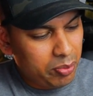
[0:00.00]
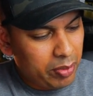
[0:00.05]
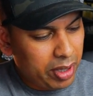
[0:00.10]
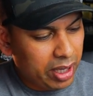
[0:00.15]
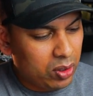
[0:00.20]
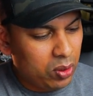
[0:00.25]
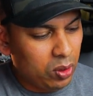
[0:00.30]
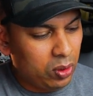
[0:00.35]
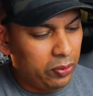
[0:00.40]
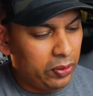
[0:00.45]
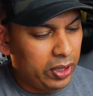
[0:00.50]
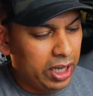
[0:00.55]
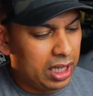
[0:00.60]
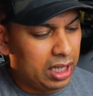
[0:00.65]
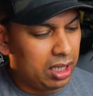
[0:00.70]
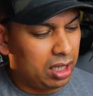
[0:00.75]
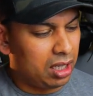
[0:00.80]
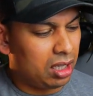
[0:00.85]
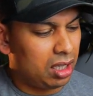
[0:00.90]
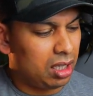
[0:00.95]
my good
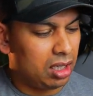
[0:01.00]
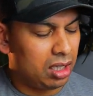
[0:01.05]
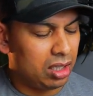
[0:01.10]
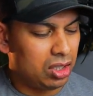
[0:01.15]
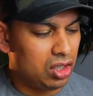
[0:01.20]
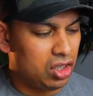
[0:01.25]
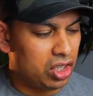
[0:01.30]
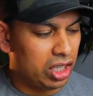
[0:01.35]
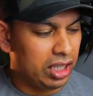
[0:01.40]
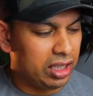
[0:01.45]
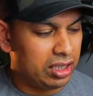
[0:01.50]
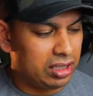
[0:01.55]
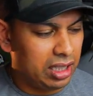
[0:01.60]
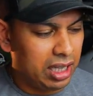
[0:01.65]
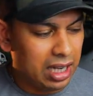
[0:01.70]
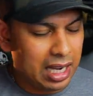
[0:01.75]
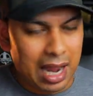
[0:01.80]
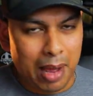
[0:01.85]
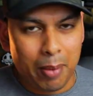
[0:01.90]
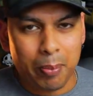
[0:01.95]
friend
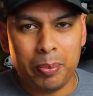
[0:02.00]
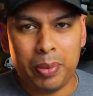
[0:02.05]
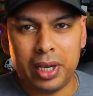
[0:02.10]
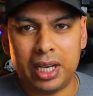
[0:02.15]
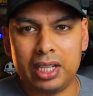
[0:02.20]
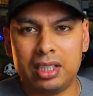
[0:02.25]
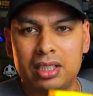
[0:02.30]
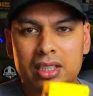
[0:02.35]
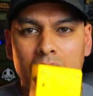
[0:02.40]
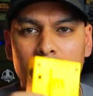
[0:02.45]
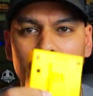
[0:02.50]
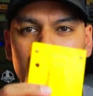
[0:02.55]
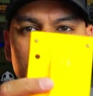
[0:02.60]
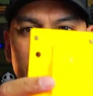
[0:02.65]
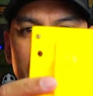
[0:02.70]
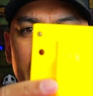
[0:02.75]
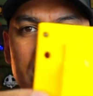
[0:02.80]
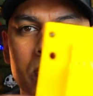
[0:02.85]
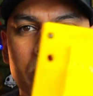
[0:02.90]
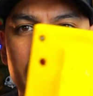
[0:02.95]
JC Lamprecht
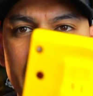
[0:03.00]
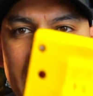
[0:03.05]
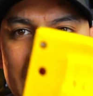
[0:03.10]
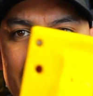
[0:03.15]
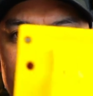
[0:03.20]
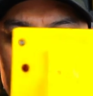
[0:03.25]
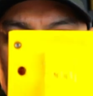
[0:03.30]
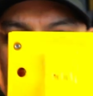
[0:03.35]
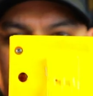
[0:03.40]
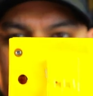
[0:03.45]
over at Bravo